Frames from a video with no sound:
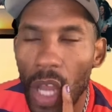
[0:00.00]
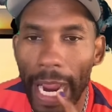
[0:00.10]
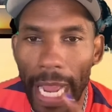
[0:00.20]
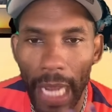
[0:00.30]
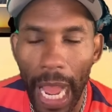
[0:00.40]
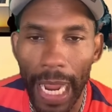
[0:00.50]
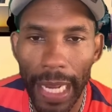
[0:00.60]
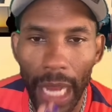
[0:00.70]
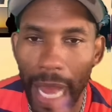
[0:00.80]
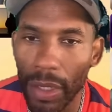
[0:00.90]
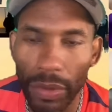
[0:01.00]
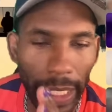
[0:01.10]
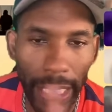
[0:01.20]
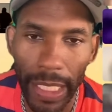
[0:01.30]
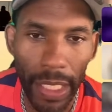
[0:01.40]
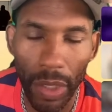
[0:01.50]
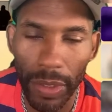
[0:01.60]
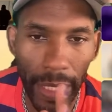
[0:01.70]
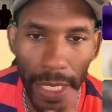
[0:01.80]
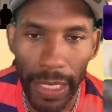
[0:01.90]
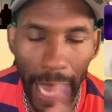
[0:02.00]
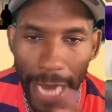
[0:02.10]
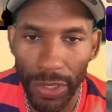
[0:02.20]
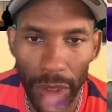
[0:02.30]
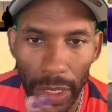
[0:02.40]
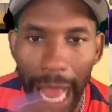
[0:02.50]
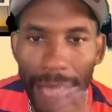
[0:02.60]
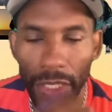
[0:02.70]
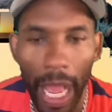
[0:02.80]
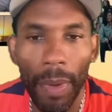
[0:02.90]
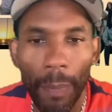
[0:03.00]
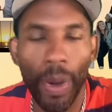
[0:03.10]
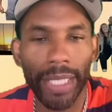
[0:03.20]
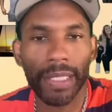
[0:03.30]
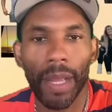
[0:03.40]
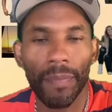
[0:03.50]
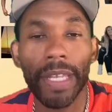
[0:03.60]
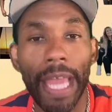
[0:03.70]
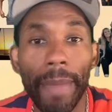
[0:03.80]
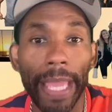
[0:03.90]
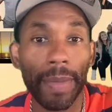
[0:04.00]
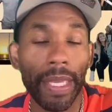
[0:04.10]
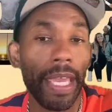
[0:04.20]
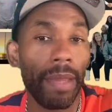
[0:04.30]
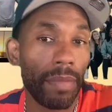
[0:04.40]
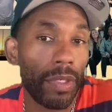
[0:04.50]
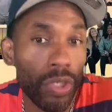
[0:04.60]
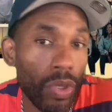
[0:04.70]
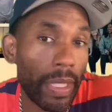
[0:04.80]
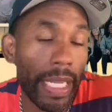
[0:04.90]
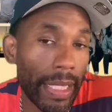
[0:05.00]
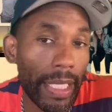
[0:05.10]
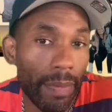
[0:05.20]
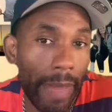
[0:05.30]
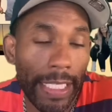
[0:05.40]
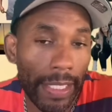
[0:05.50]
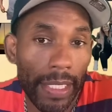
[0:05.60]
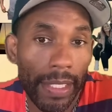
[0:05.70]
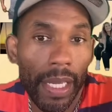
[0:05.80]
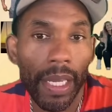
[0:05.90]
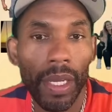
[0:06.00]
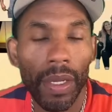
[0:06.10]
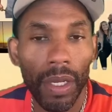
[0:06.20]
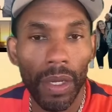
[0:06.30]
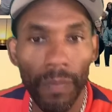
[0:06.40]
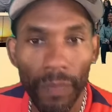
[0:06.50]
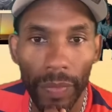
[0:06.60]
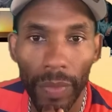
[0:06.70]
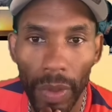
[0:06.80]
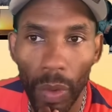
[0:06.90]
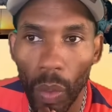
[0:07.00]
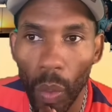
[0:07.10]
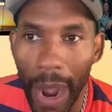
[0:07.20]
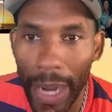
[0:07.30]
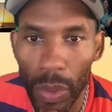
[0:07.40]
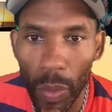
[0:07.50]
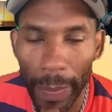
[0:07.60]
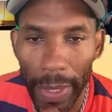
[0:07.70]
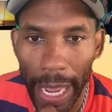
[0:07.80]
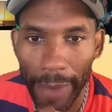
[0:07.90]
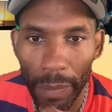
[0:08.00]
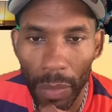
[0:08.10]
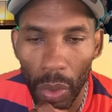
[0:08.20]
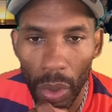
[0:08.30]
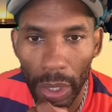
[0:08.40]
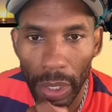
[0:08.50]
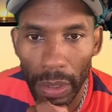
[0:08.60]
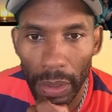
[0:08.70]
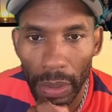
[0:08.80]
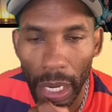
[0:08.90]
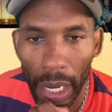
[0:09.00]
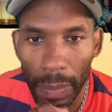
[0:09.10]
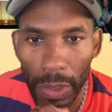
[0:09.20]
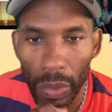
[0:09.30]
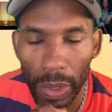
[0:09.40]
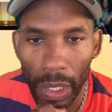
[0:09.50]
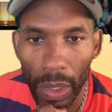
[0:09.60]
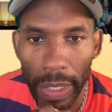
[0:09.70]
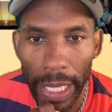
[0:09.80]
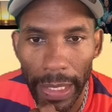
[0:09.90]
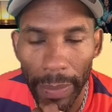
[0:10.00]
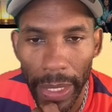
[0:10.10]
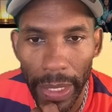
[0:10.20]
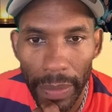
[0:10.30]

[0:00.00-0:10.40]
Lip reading: I don't think any of those things actually. I'm gonna point to something that maybe. Do you think this makes sense? Why do women have more student loan debt than men?